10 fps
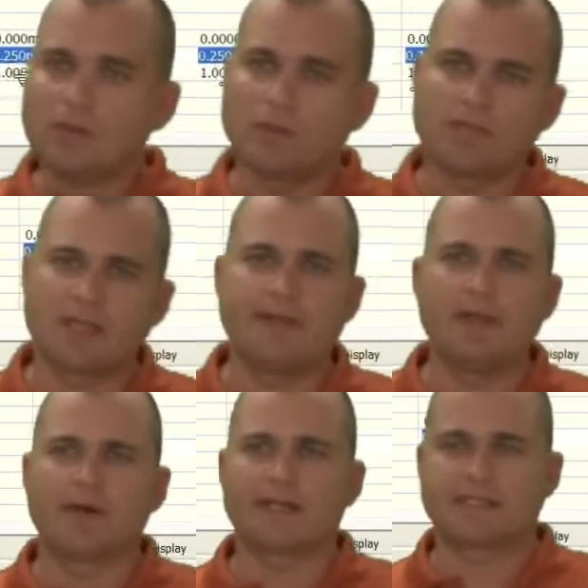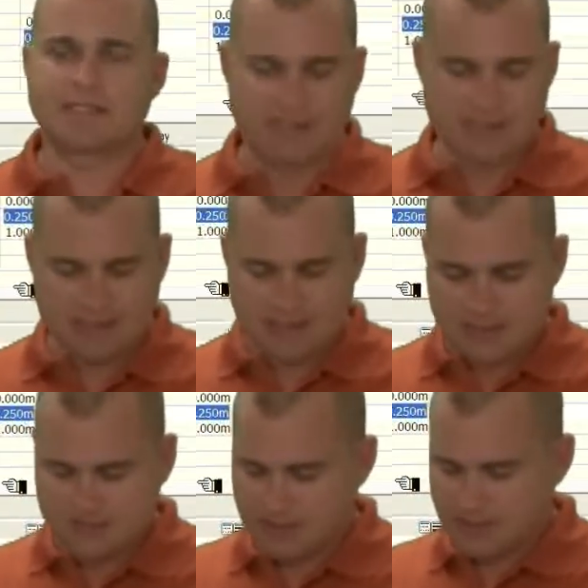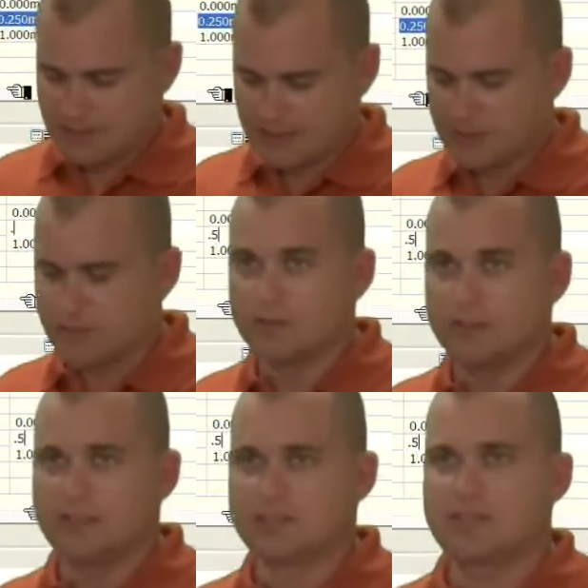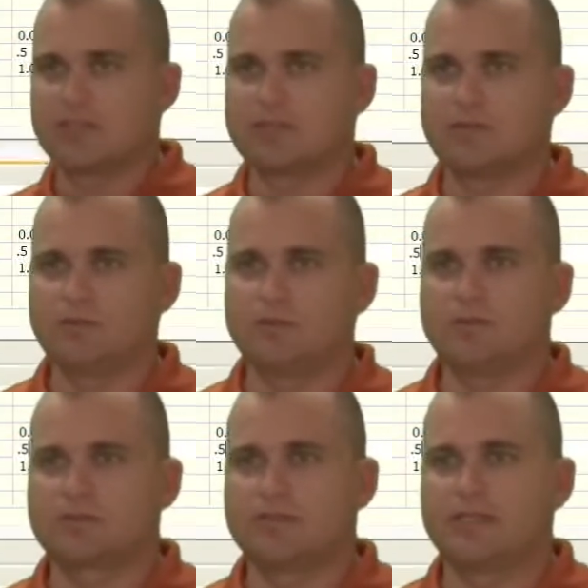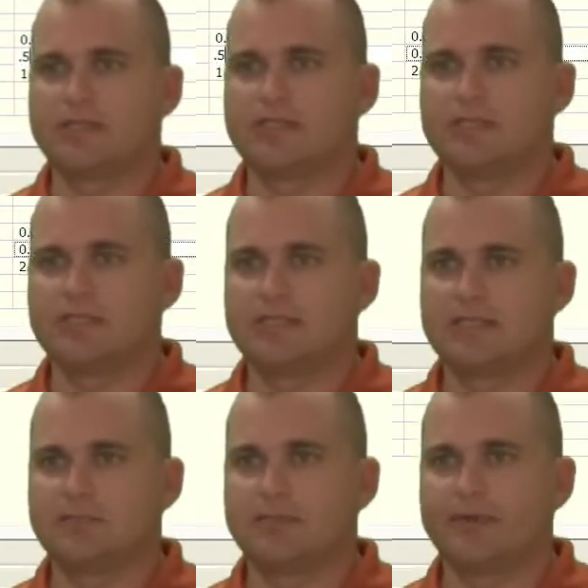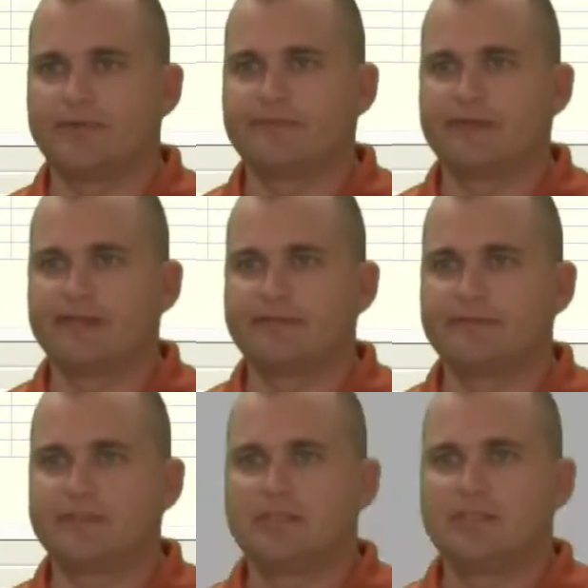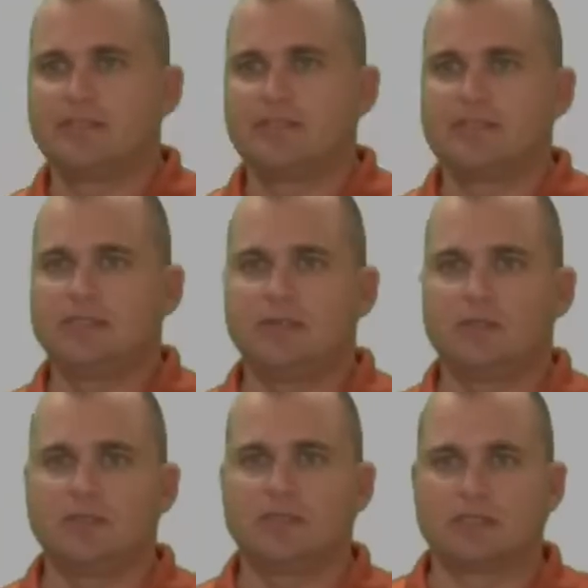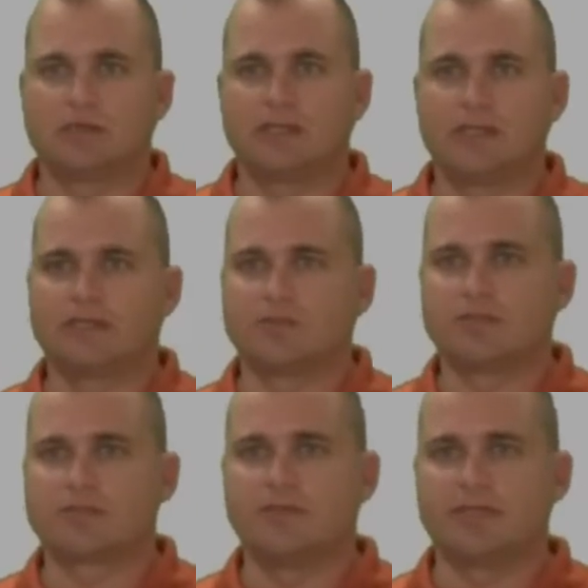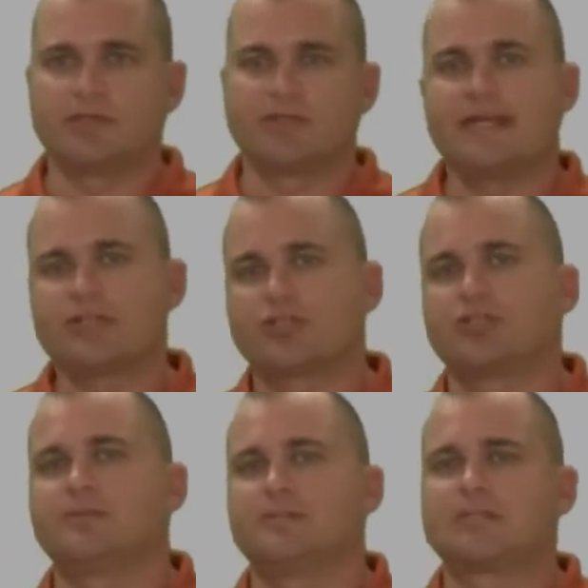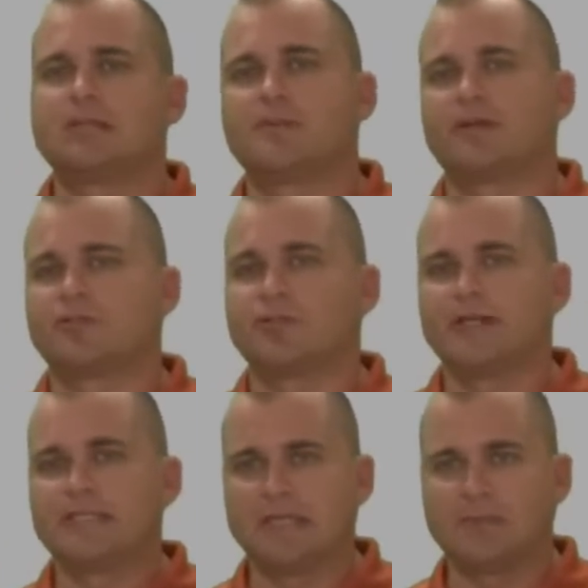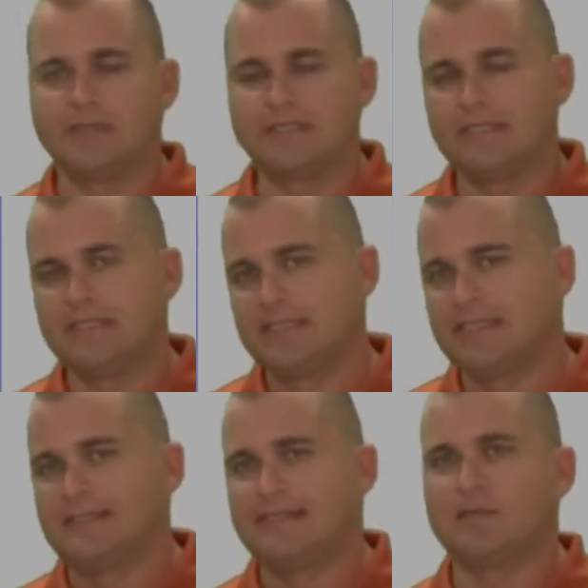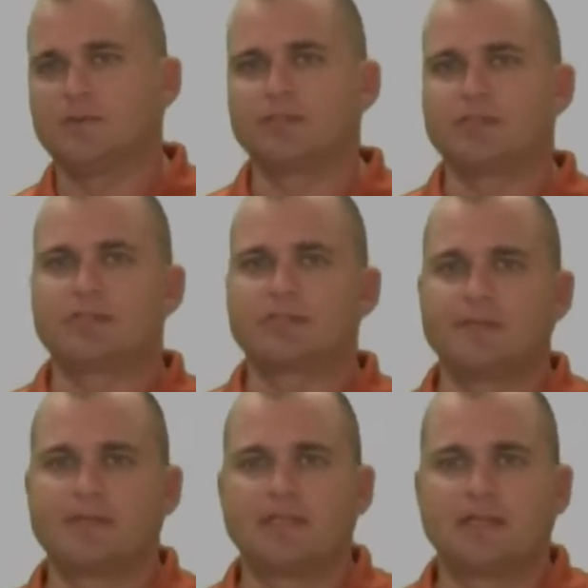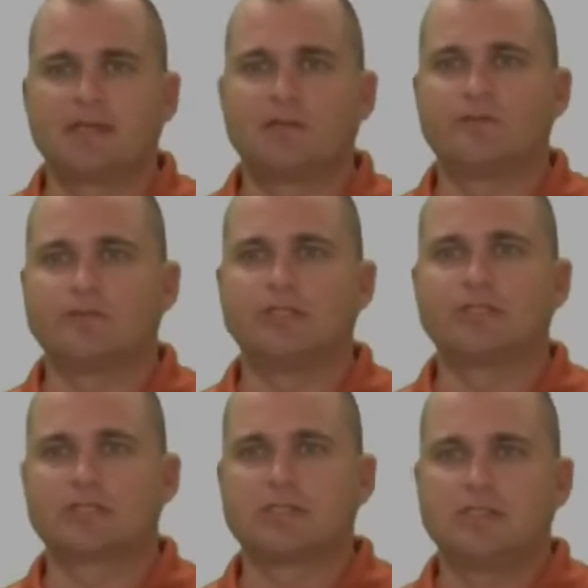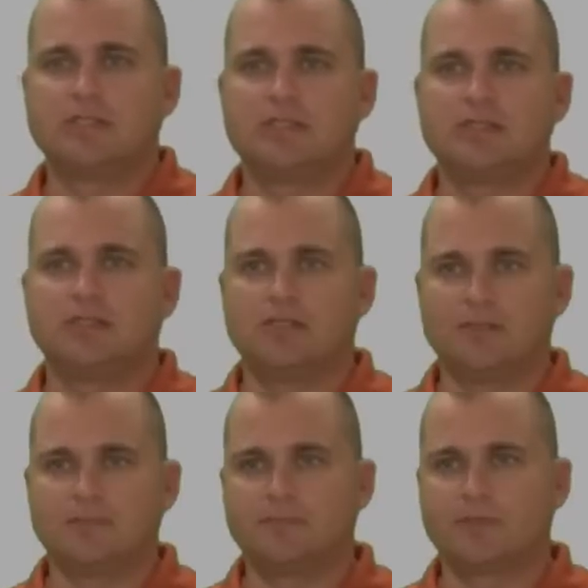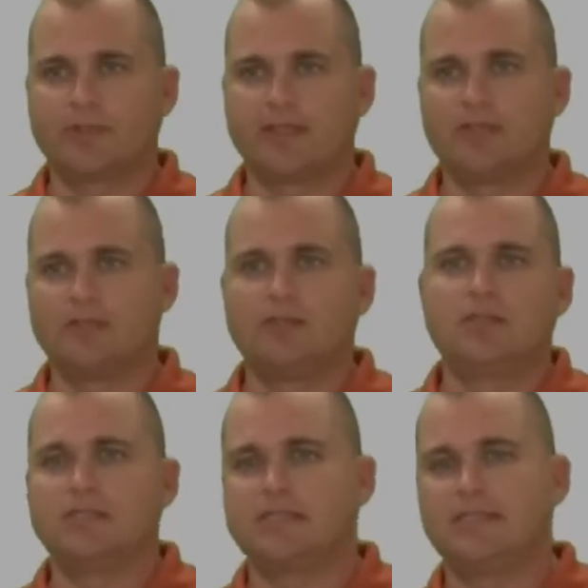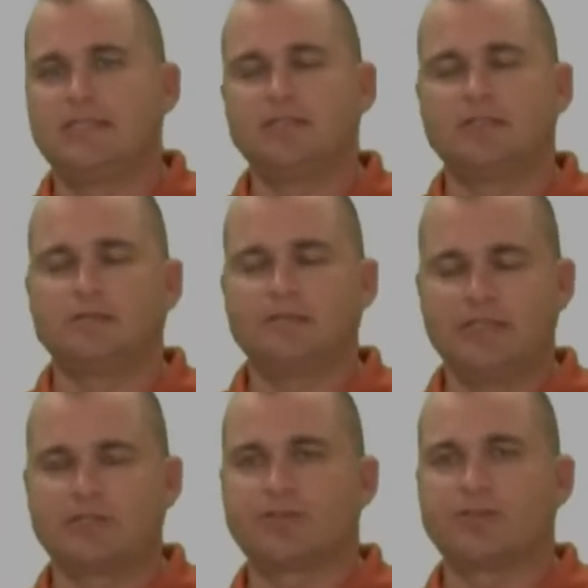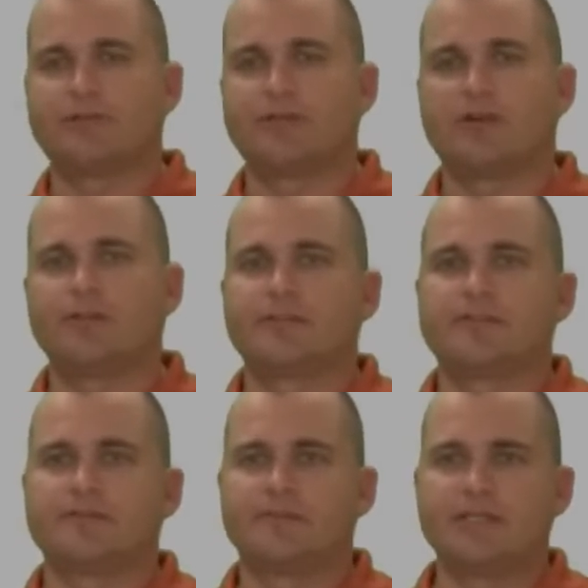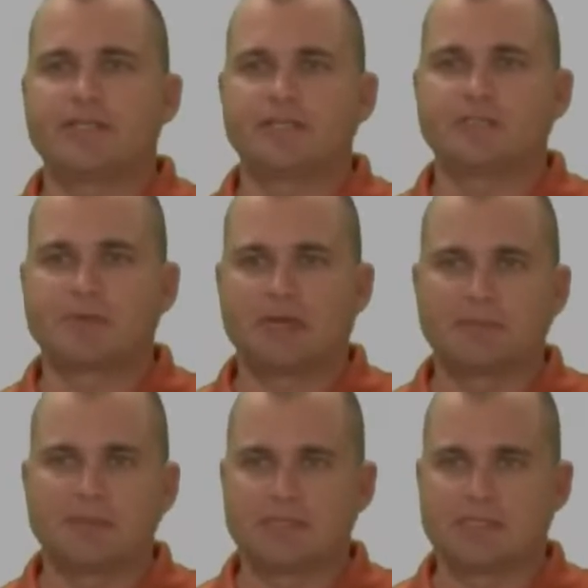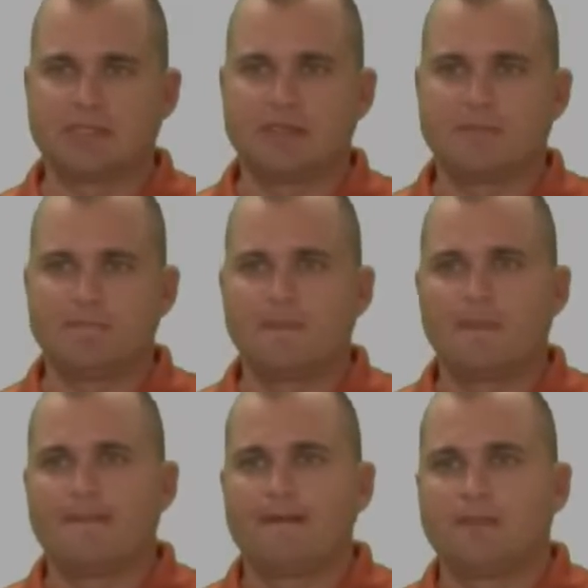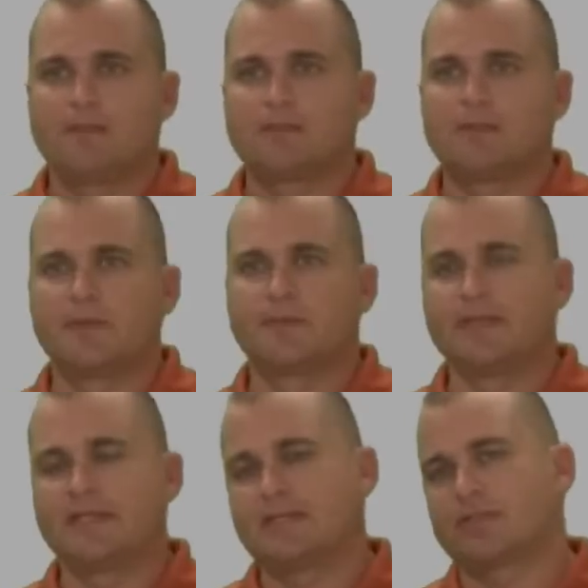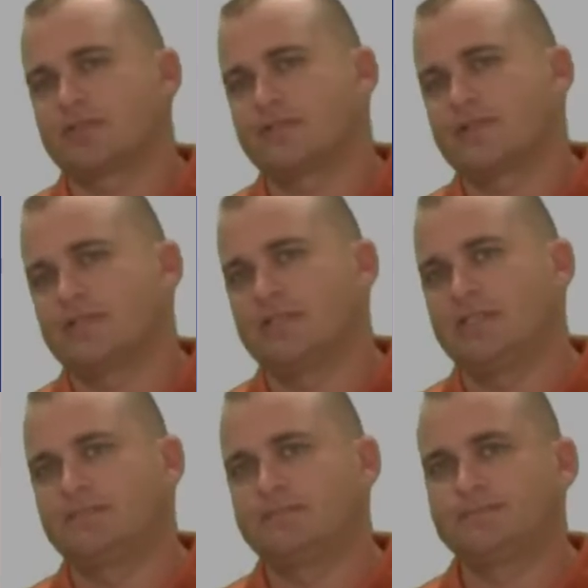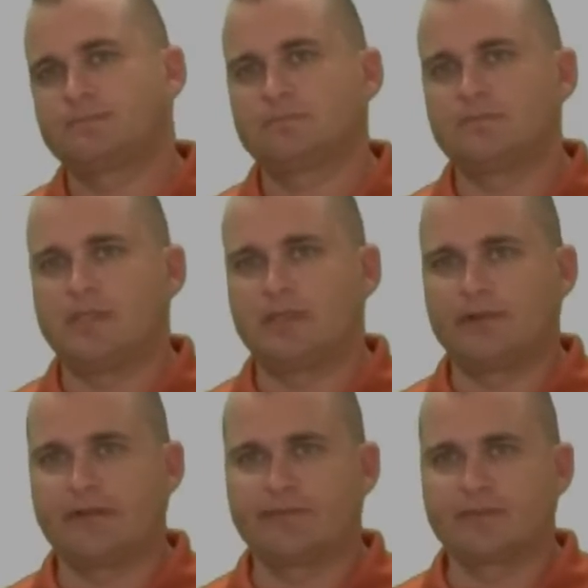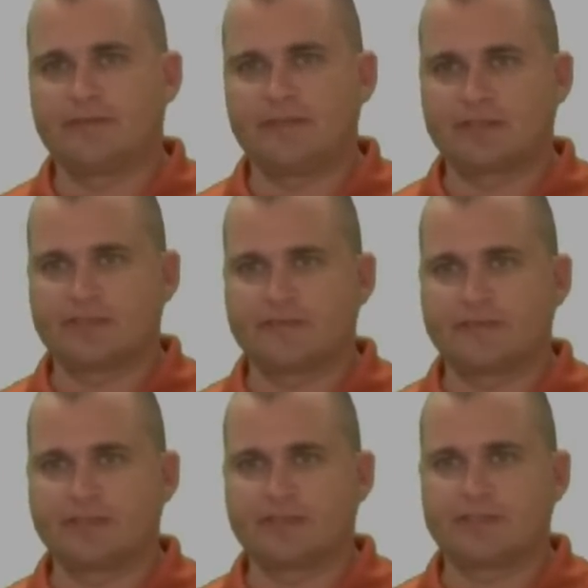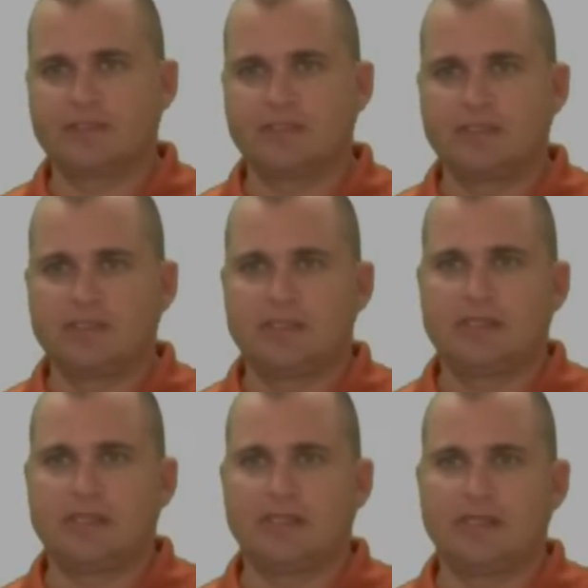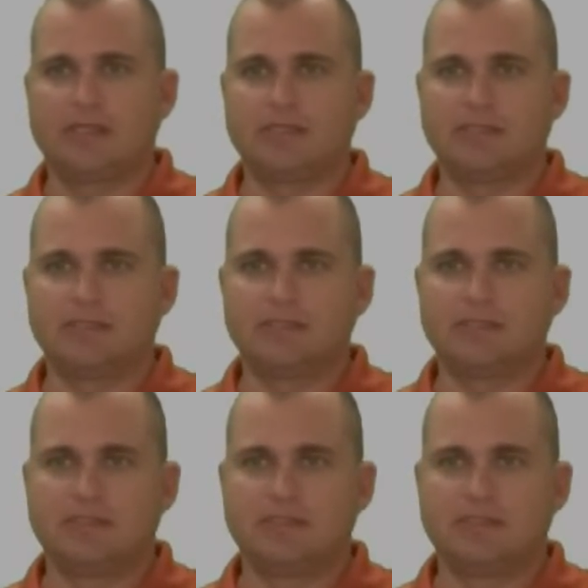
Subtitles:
which I may want to see, but I don't in this case, so let's go ahead and change that to 0.5, and we'll click OK. So just to make sure, that should have been set up in our drawing template. That was just something that got overlooked. So again, it's ideal to make sure all this information is properly set up. So I'm going to bring that surface in, that reference of that surface, and